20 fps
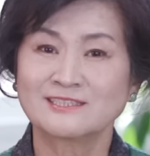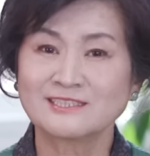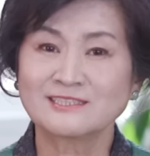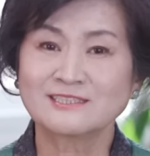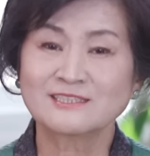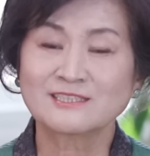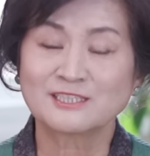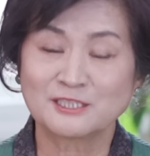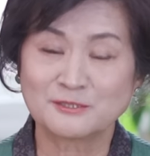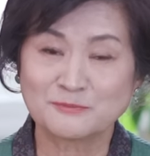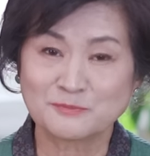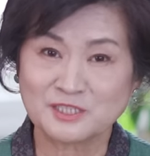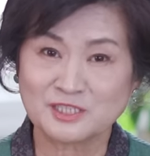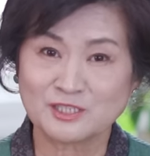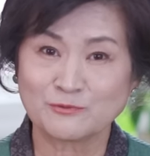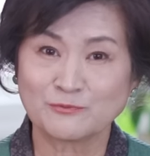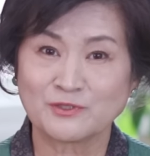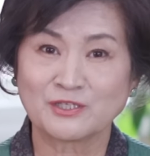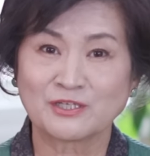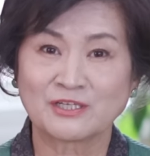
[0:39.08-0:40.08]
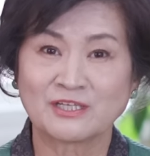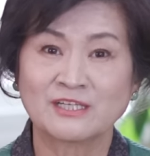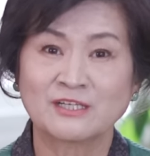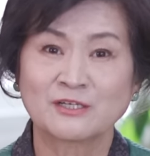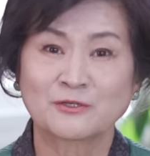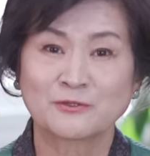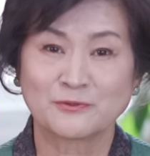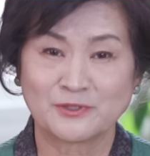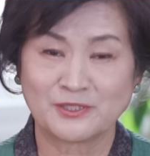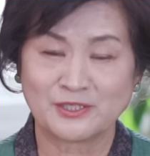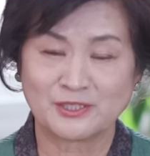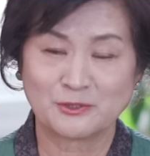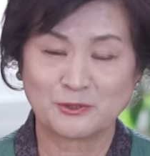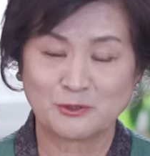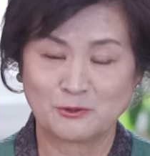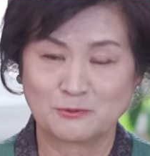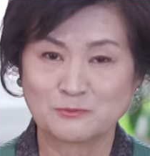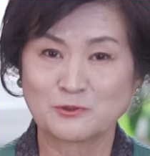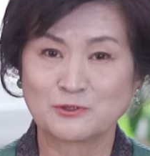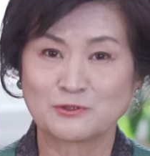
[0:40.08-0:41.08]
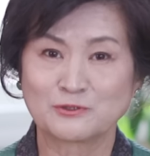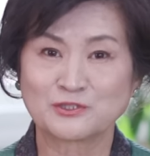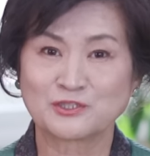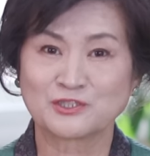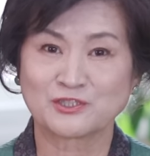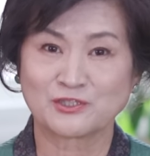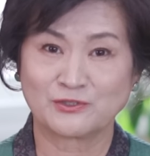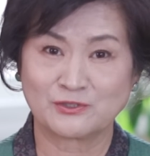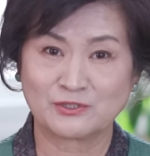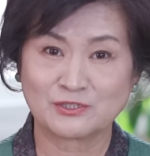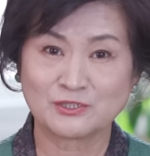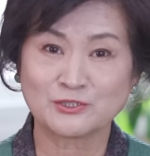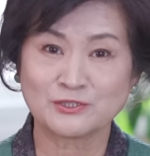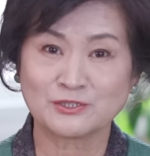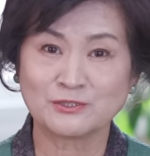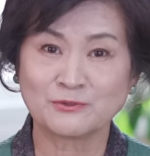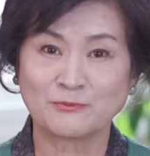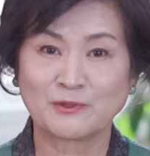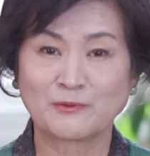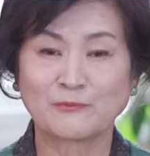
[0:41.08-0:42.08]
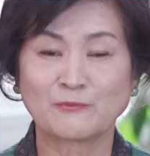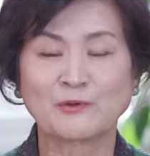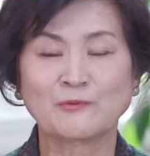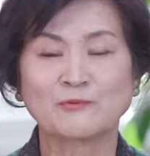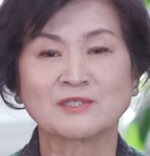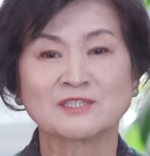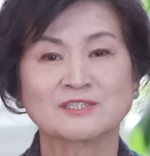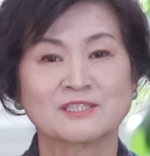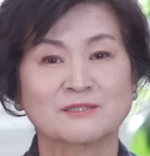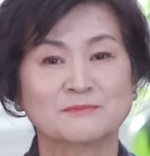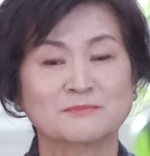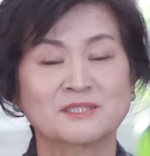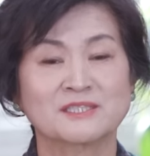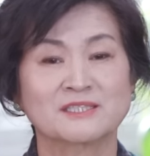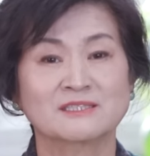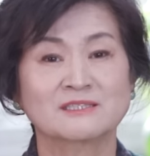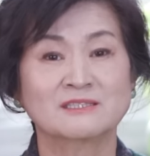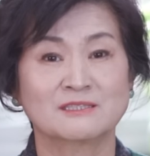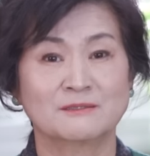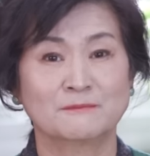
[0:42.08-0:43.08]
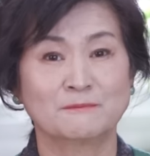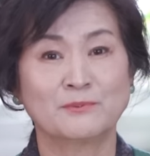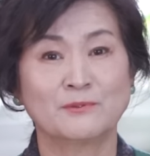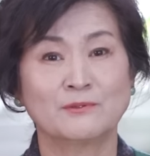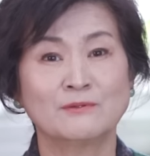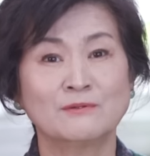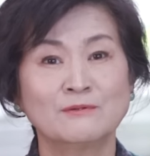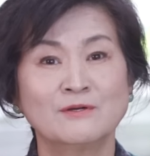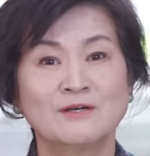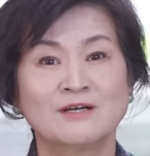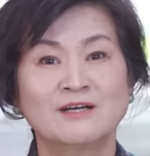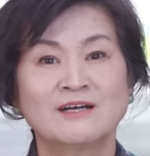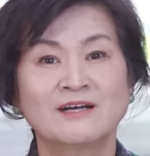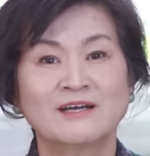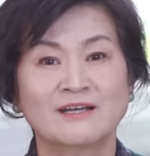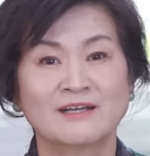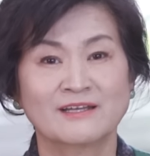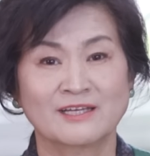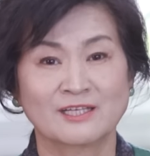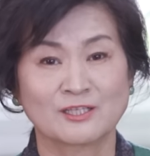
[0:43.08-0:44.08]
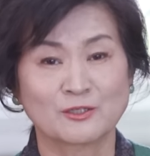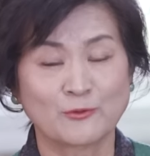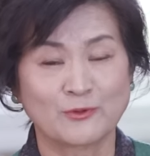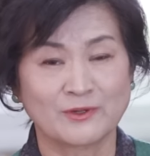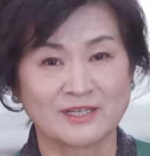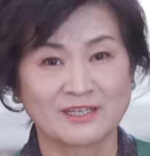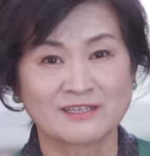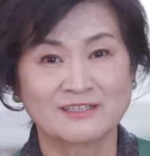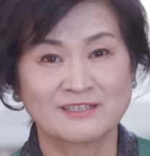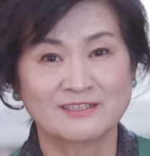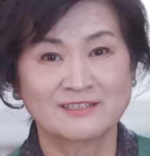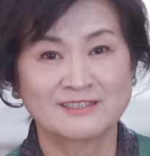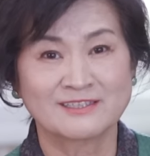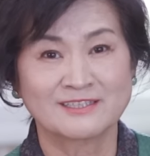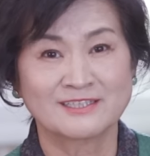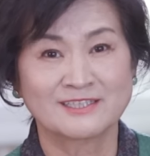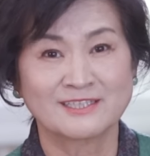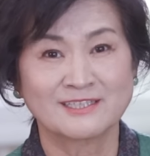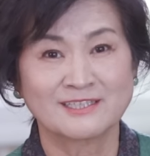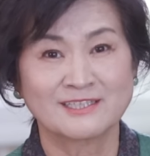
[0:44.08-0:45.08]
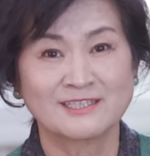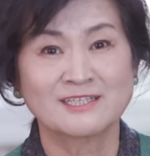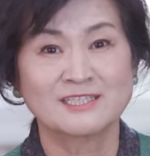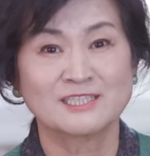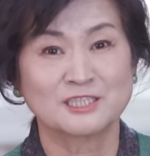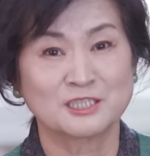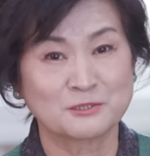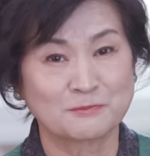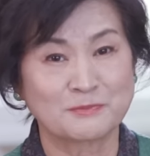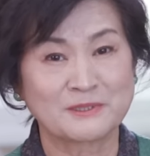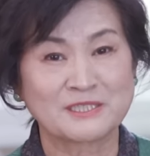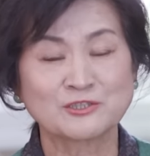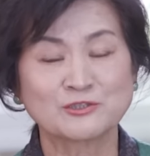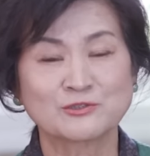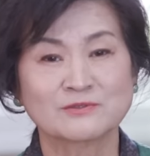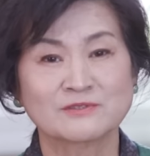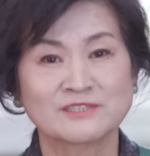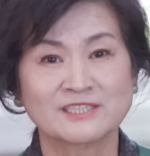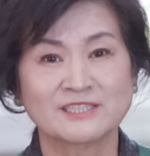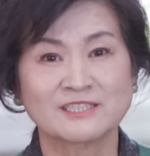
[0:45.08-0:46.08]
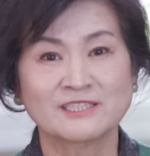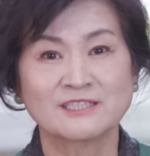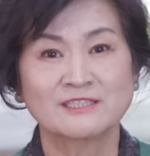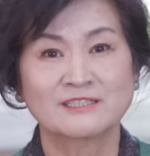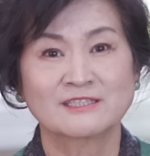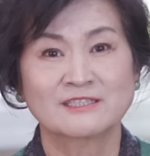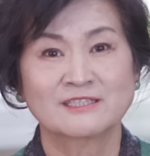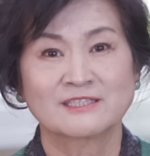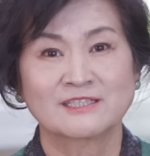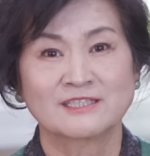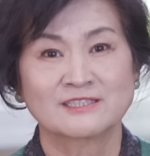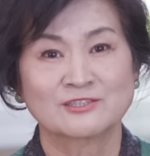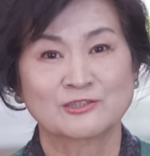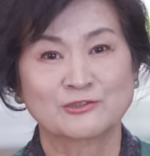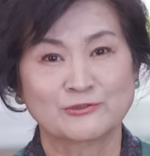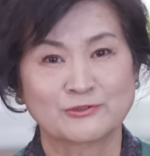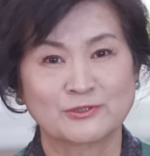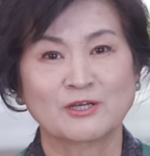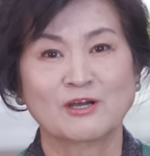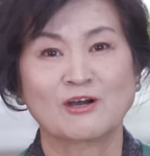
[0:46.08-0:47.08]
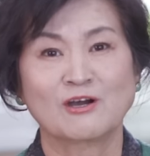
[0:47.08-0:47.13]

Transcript: is the kimchi we Korean home cooks turn to when we want something simple and quick, especially during